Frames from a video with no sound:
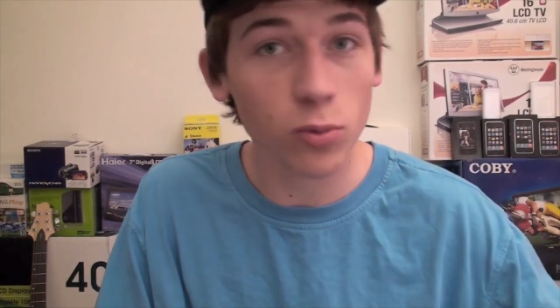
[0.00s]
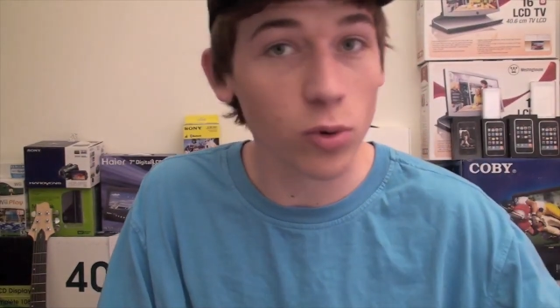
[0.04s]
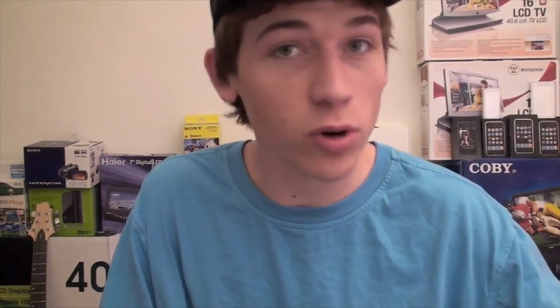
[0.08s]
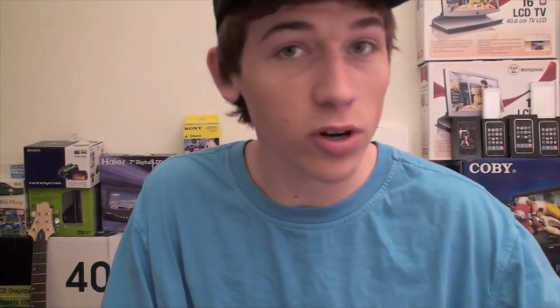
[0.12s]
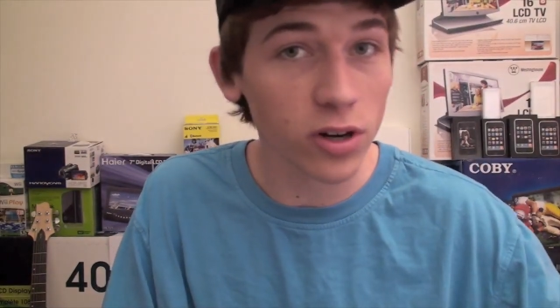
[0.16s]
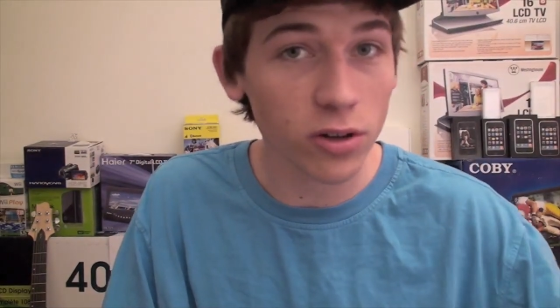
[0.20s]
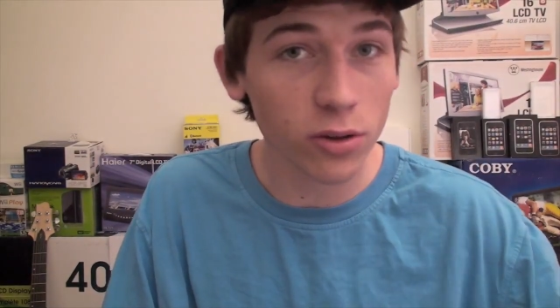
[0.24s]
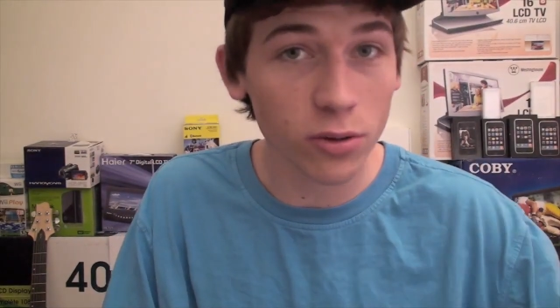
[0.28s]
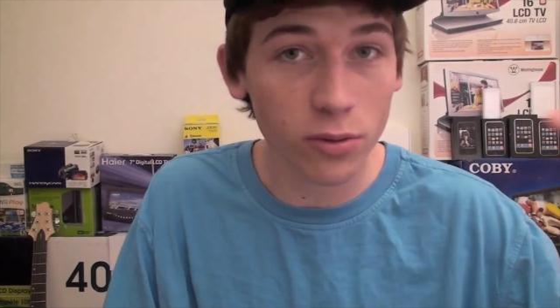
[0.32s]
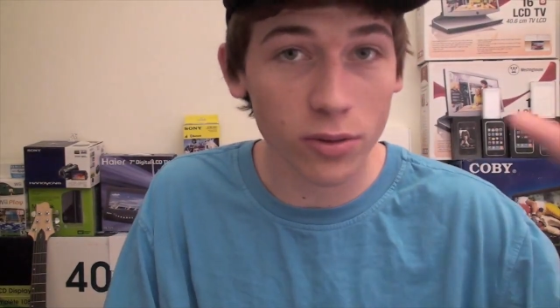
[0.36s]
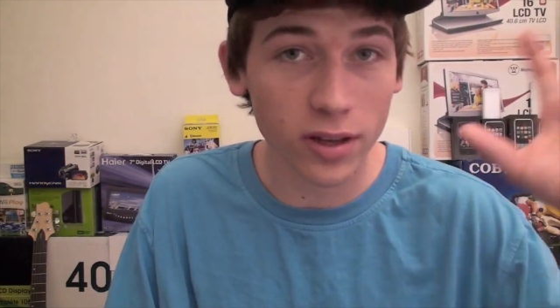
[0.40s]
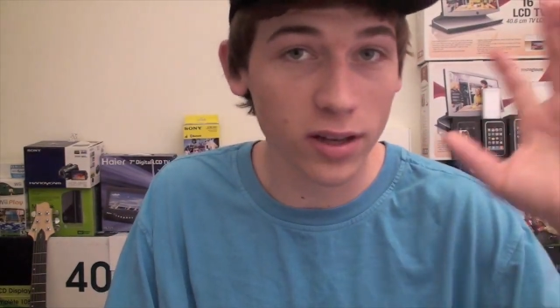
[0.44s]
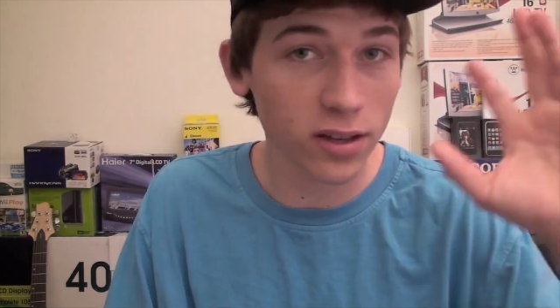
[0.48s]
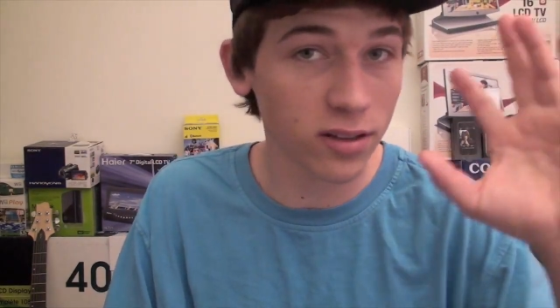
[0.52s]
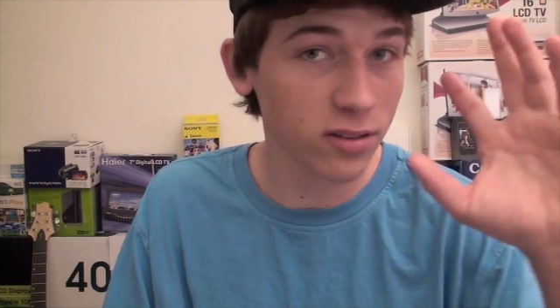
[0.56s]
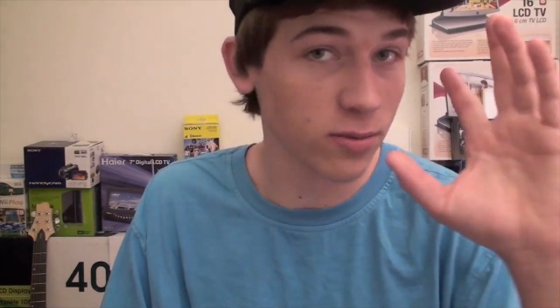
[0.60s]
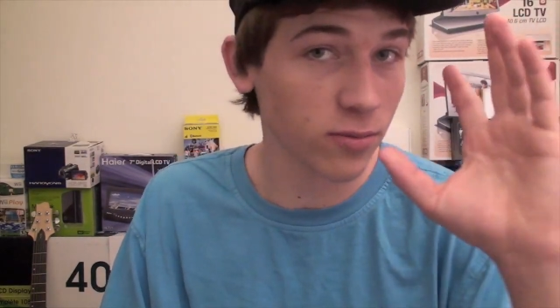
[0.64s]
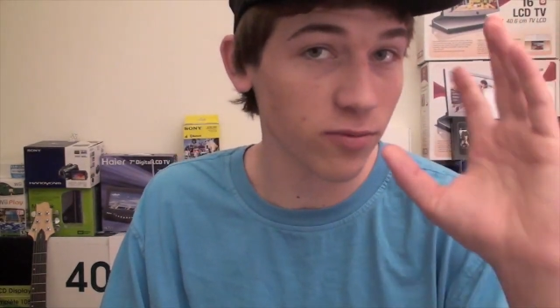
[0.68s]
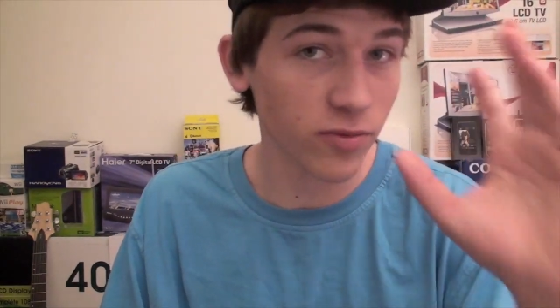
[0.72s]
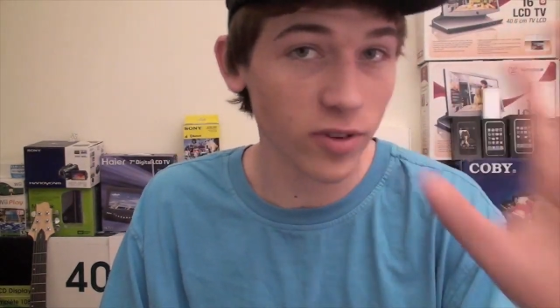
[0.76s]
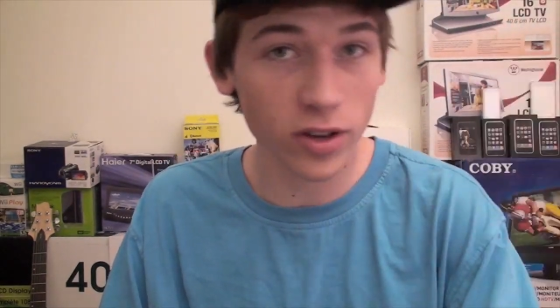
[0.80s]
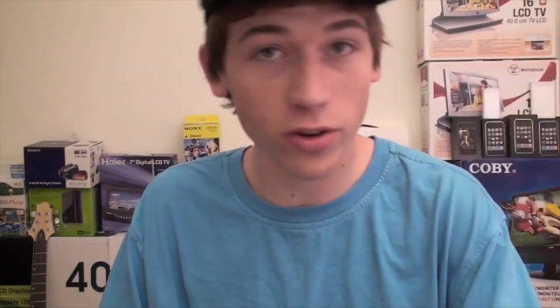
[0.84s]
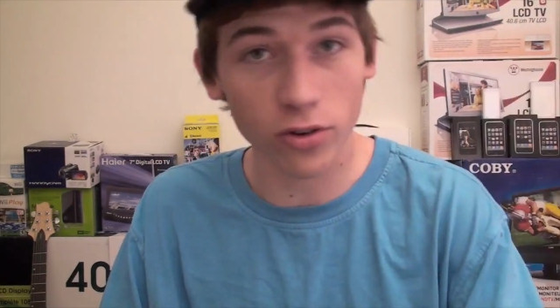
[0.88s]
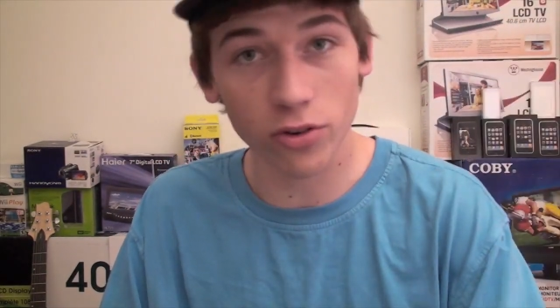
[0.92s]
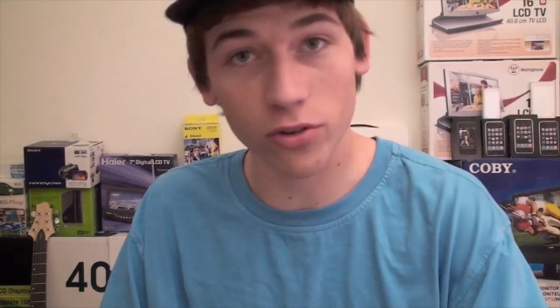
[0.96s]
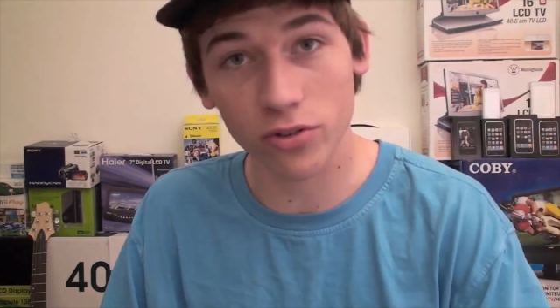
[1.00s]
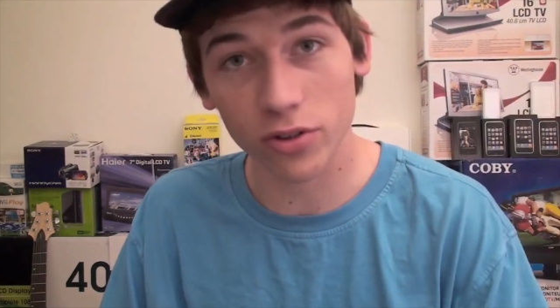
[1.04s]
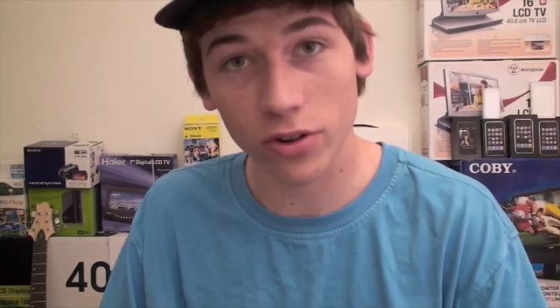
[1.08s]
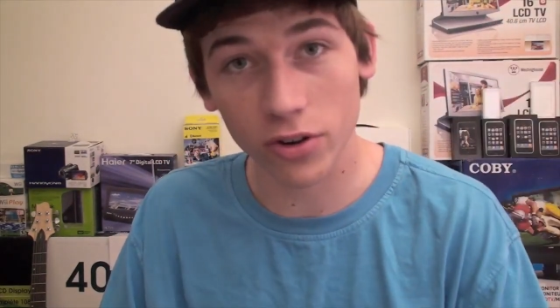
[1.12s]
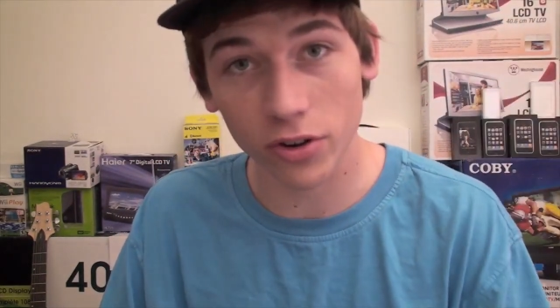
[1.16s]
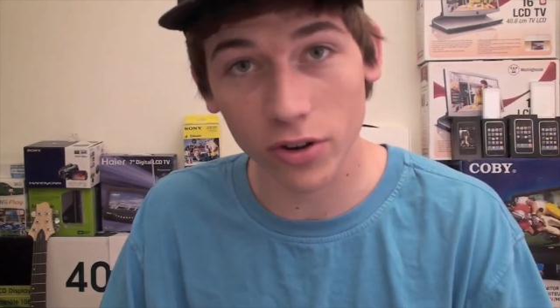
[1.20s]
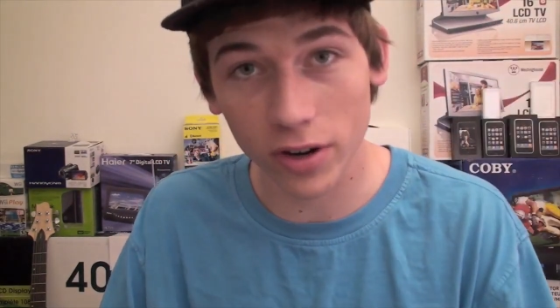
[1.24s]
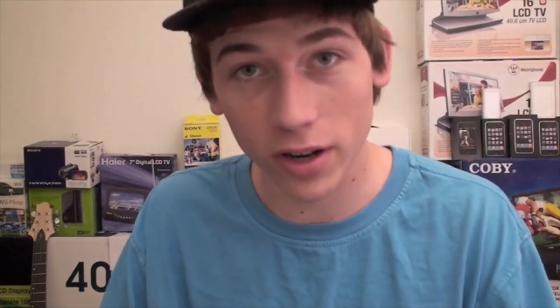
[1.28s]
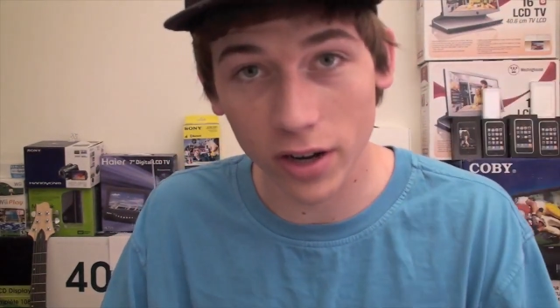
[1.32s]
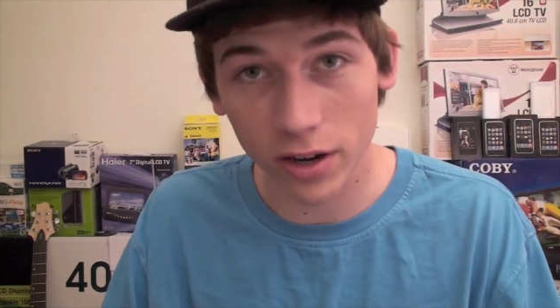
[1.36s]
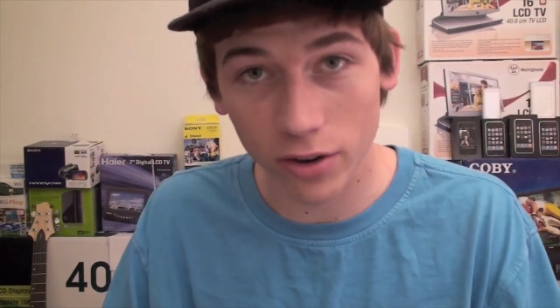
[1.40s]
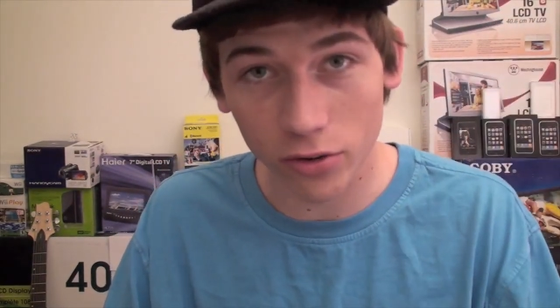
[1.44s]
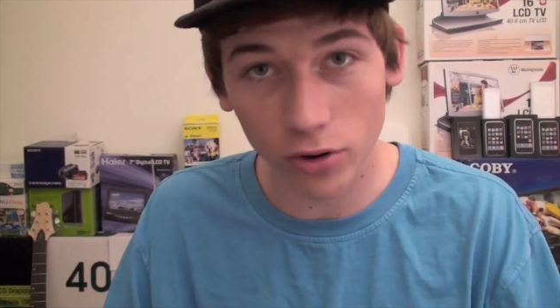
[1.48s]
What do you think some features they're
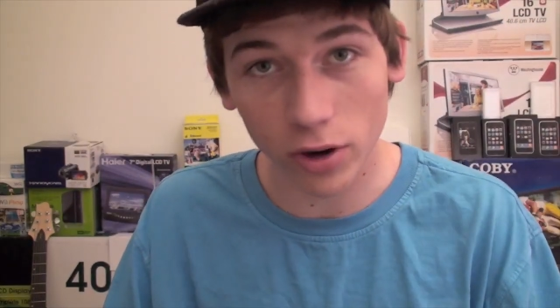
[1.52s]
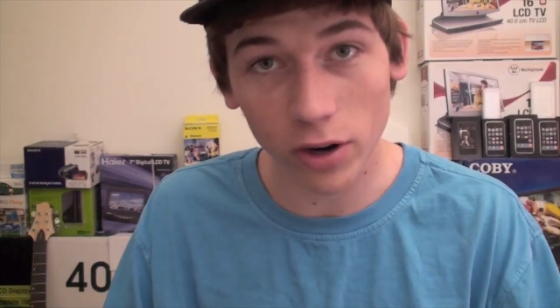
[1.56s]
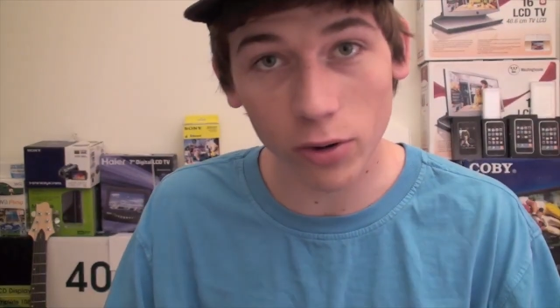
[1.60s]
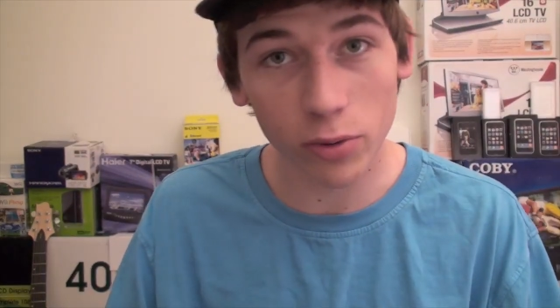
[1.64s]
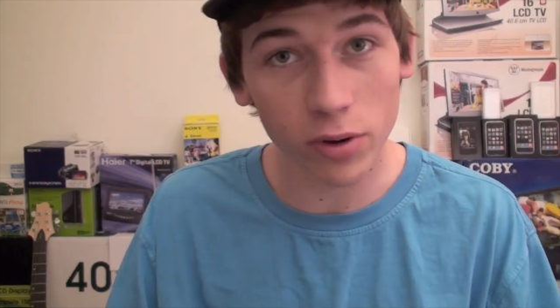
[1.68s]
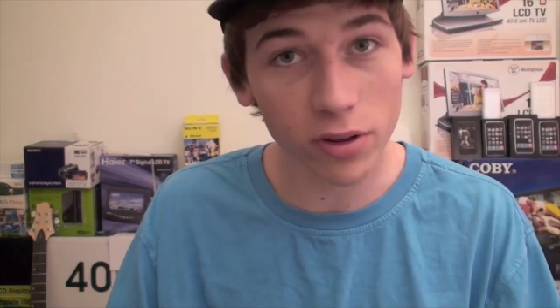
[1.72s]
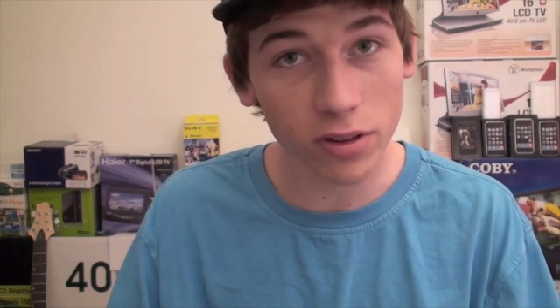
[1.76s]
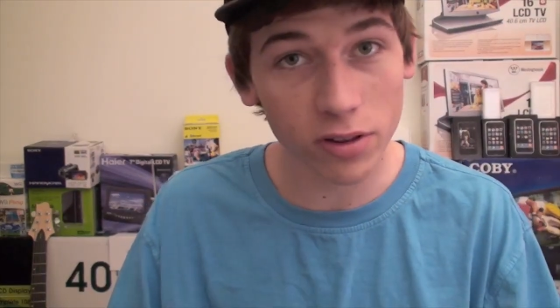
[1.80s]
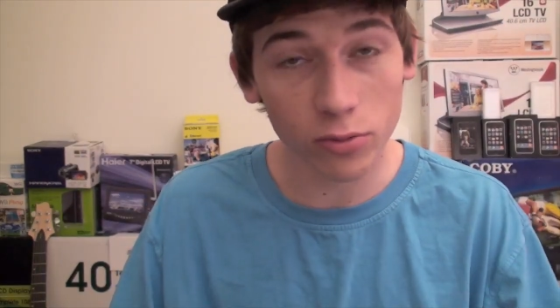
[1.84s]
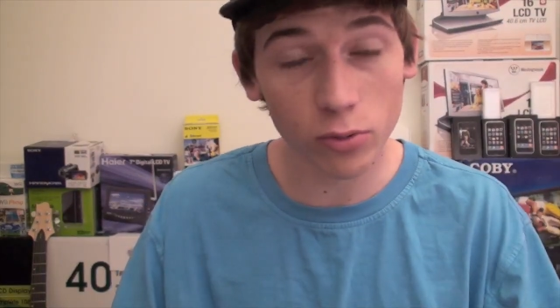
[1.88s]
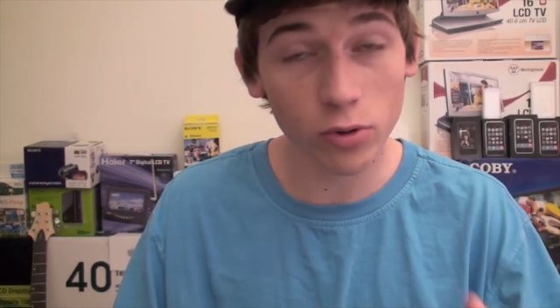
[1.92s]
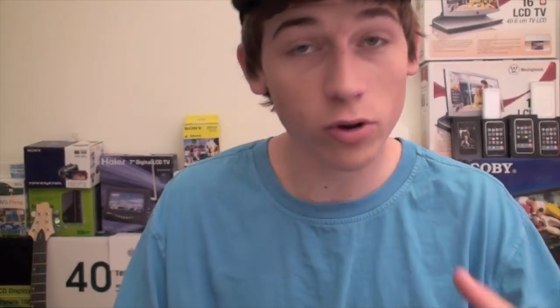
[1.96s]
going to integrate with it?